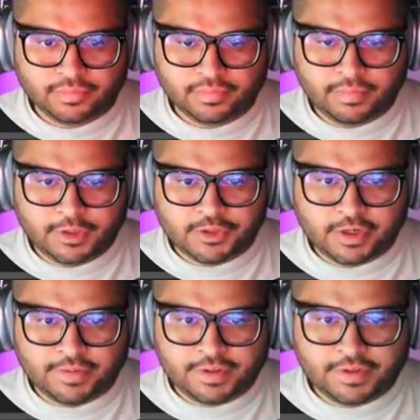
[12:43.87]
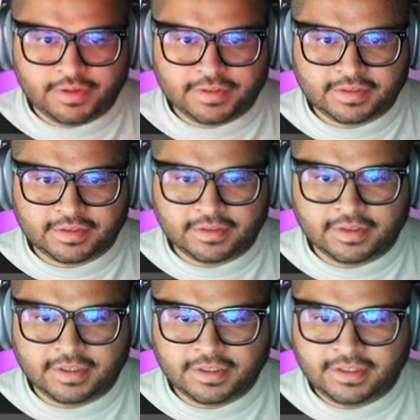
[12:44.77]
make sure everything is
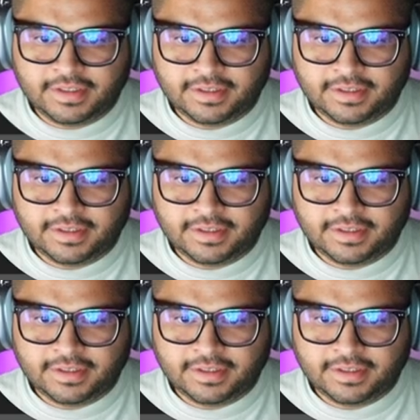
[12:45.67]
good.